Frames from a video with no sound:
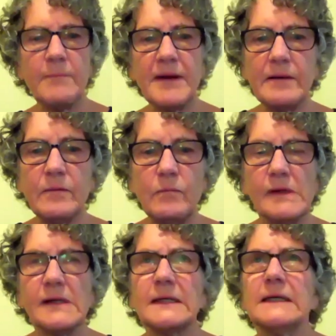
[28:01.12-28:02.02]
But
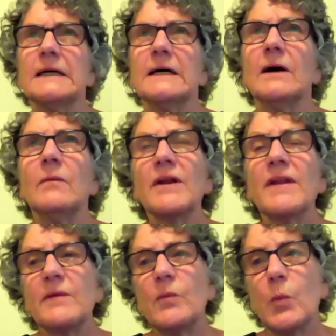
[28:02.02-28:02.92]
one
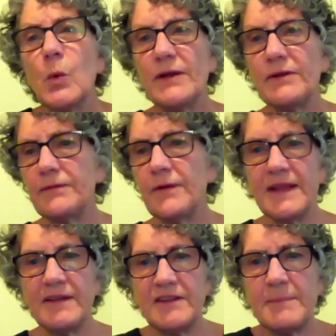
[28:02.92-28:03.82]
of the wonderful
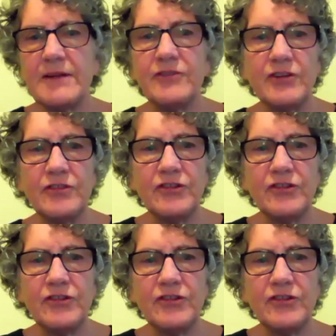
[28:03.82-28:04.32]
things about Jin